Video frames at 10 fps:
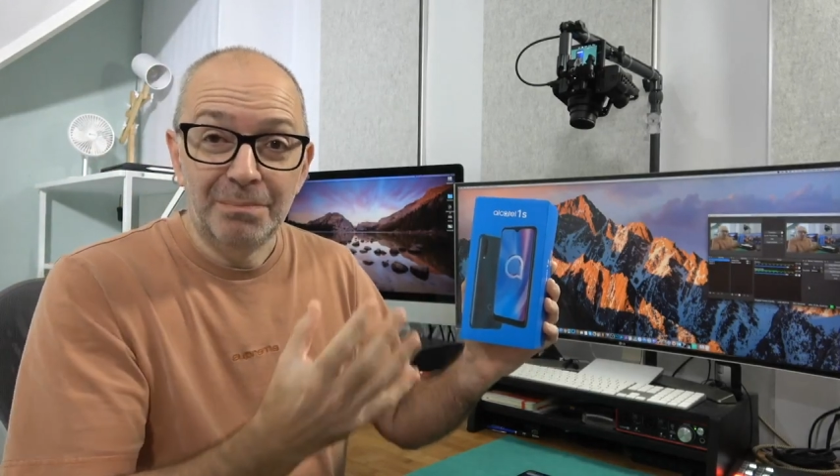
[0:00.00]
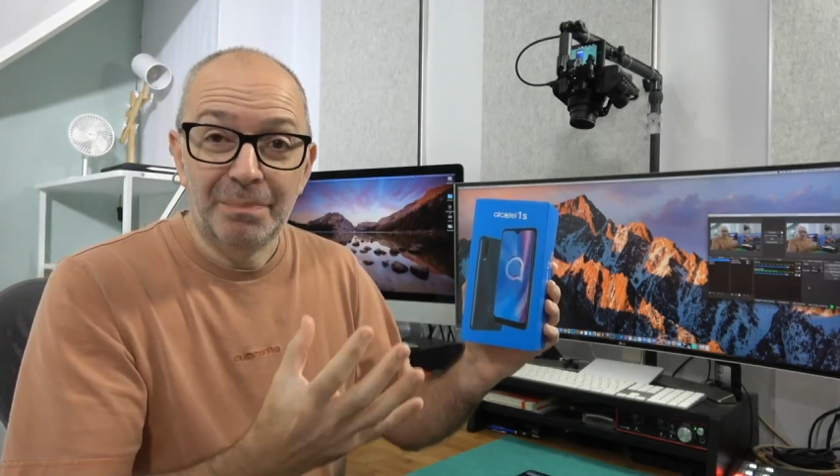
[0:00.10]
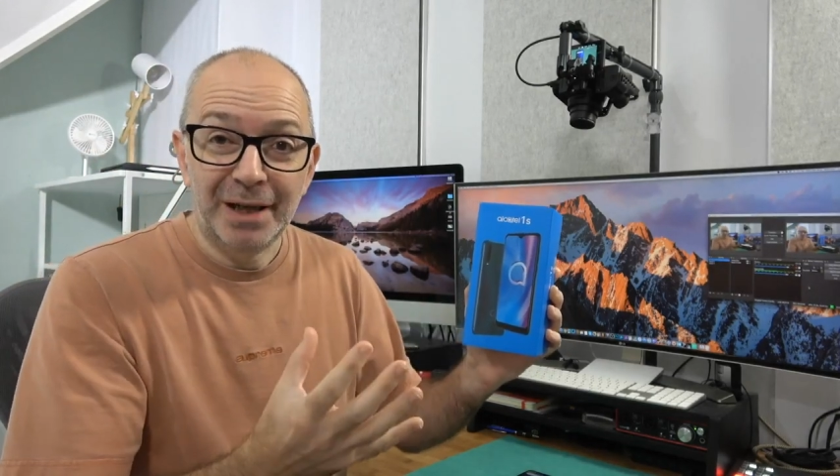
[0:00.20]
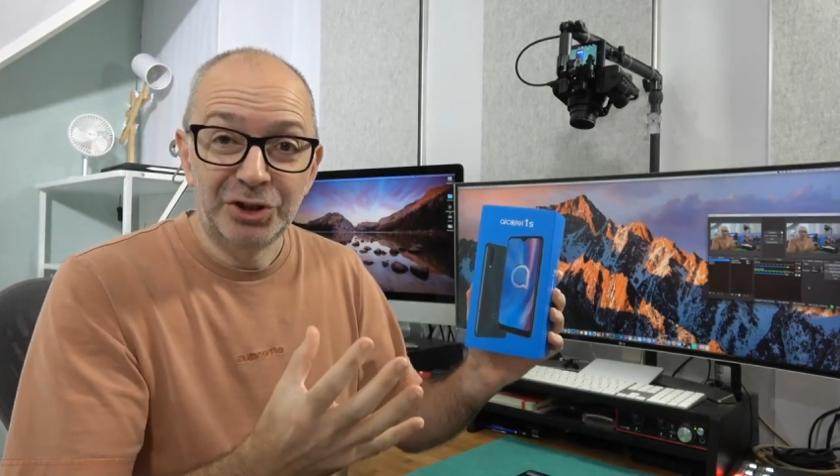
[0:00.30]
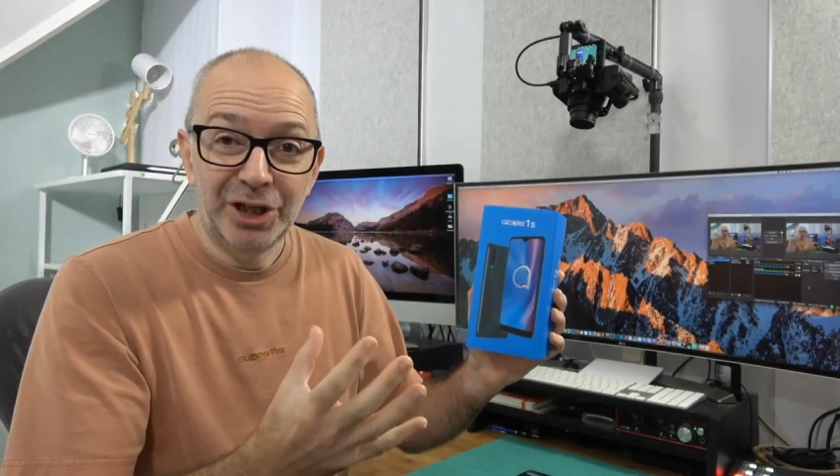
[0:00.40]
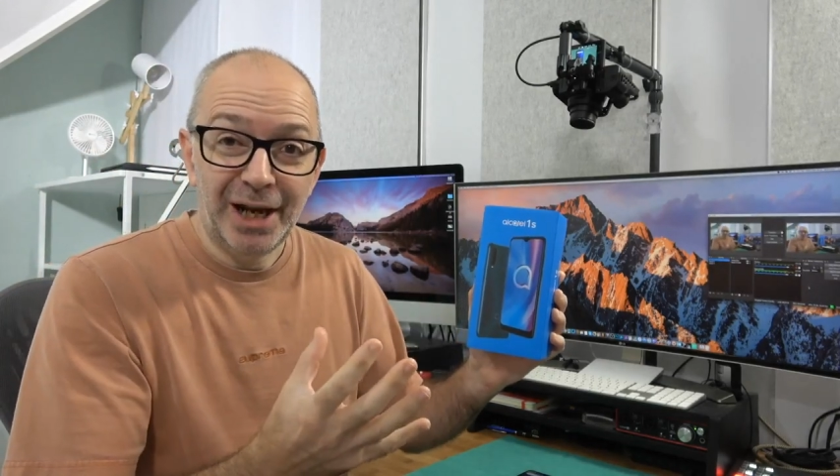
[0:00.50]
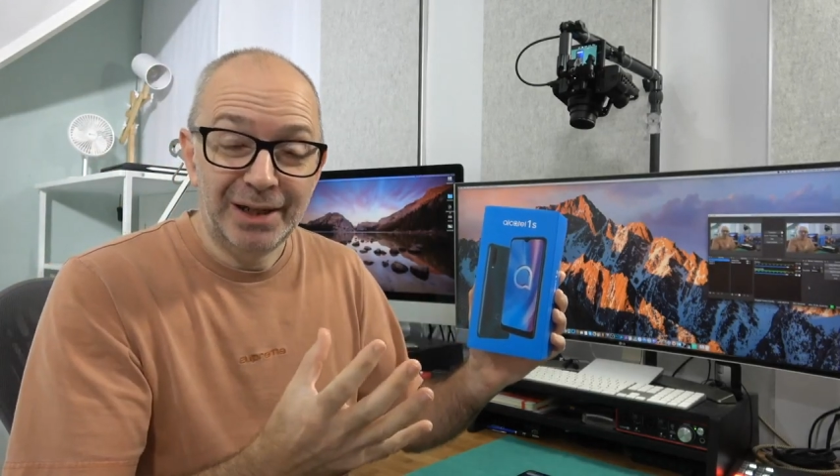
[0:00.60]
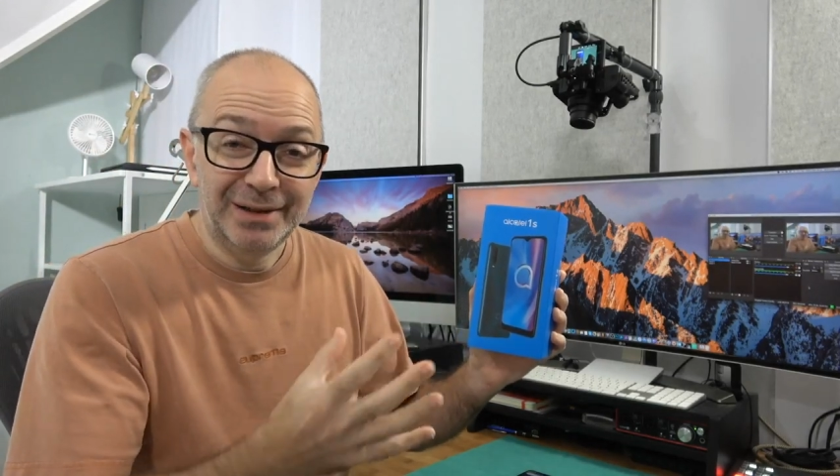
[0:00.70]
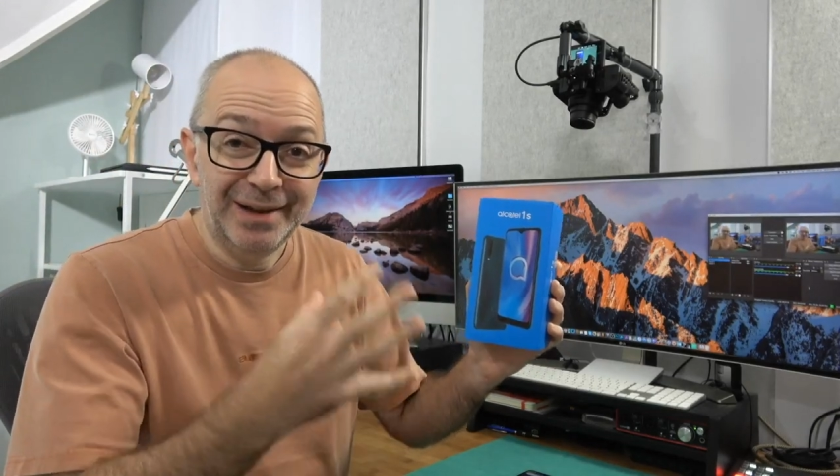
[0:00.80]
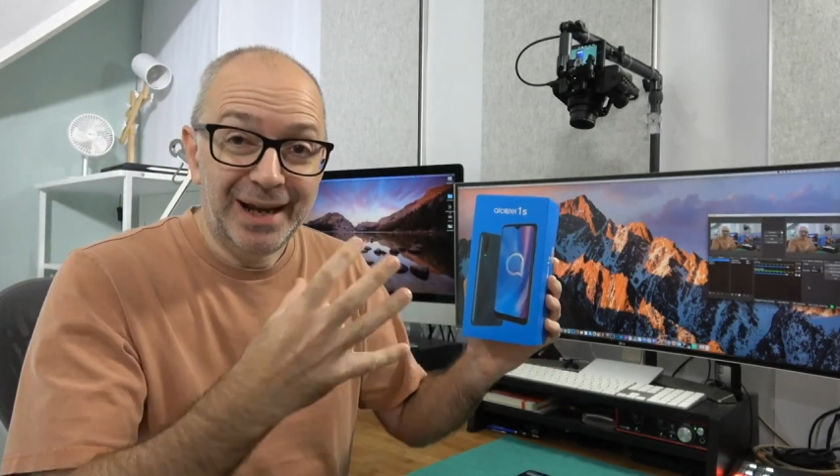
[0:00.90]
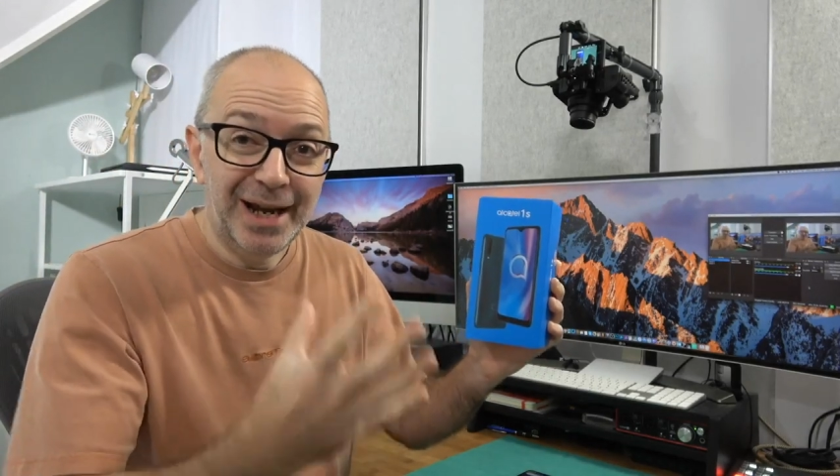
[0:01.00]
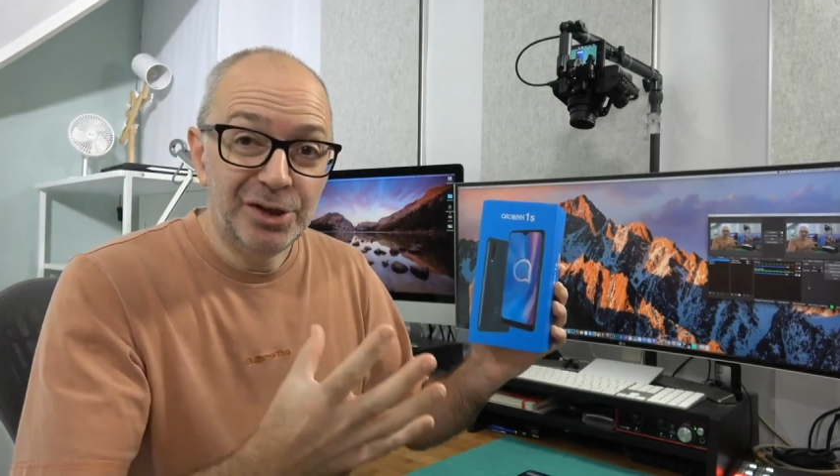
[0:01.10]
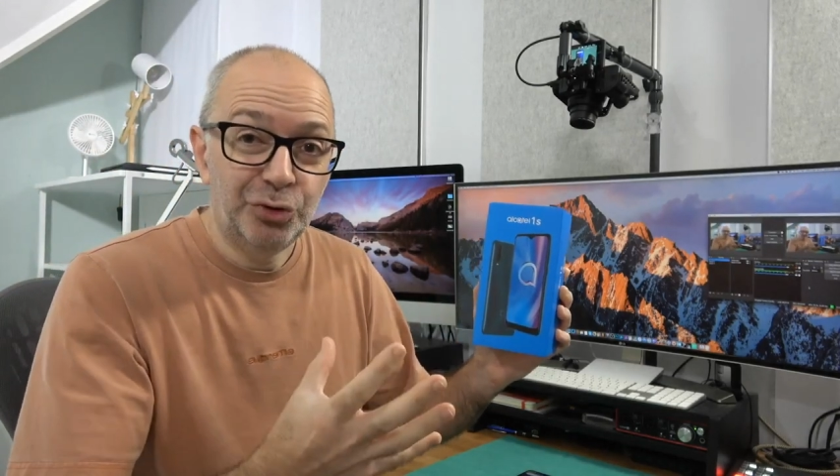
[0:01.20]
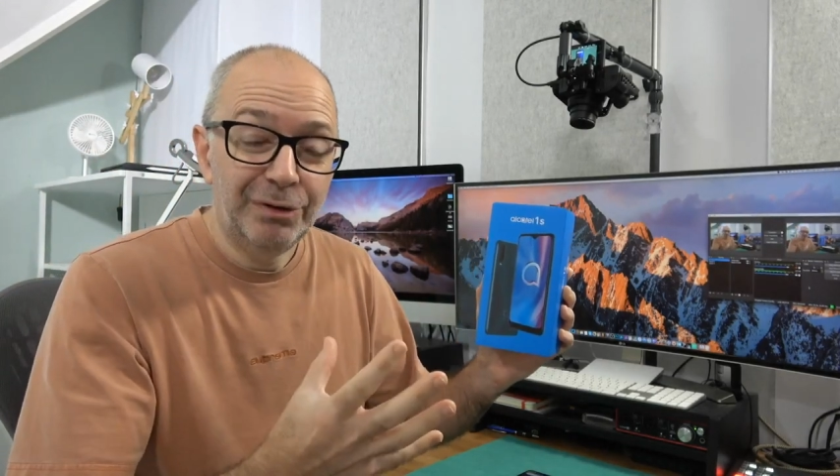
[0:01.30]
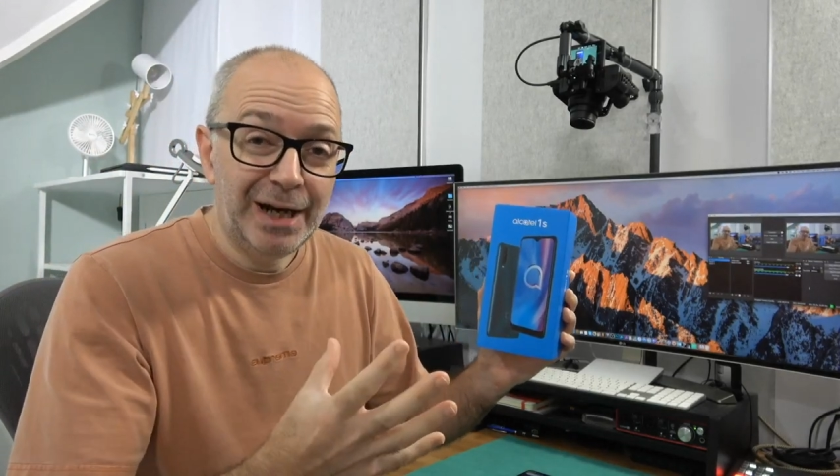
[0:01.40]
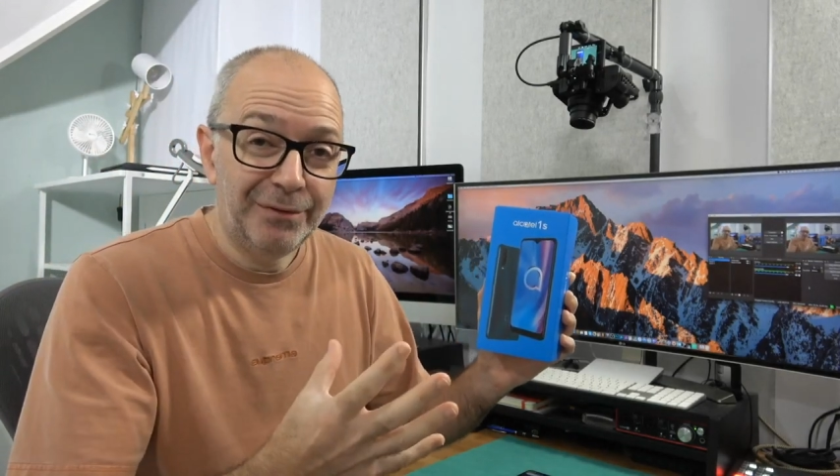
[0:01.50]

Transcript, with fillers: budget end entry